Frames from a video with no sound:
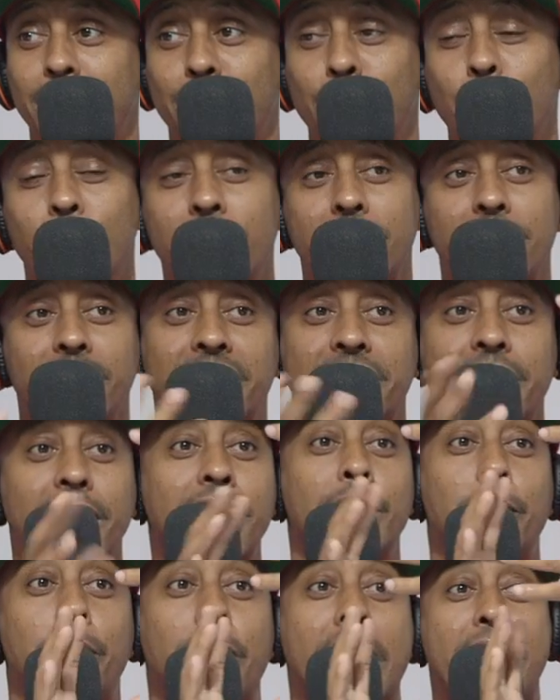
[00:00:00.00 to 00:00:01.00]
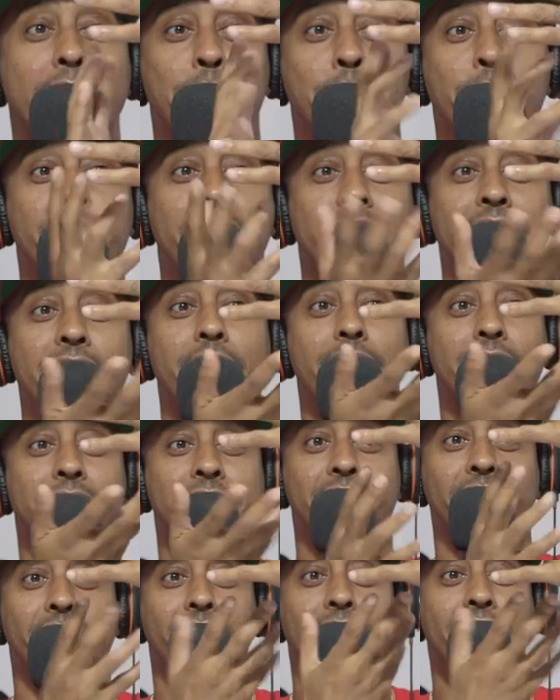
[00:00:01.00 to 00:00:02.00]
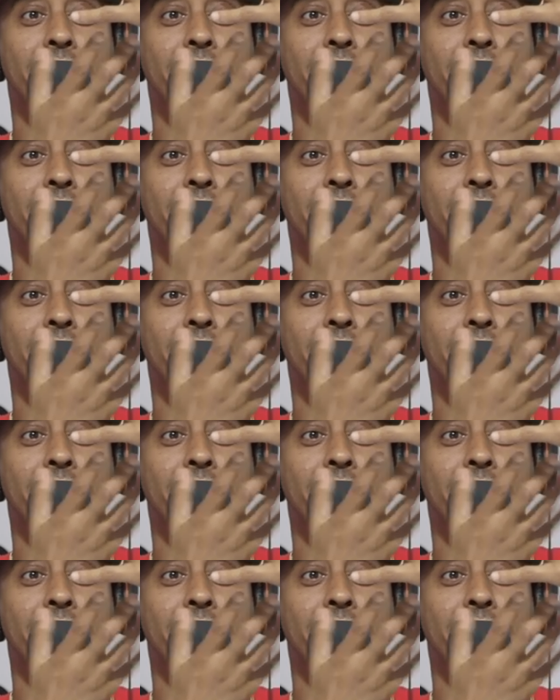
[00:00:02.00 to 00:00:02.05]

like you'd have just seen the bottom of the nuts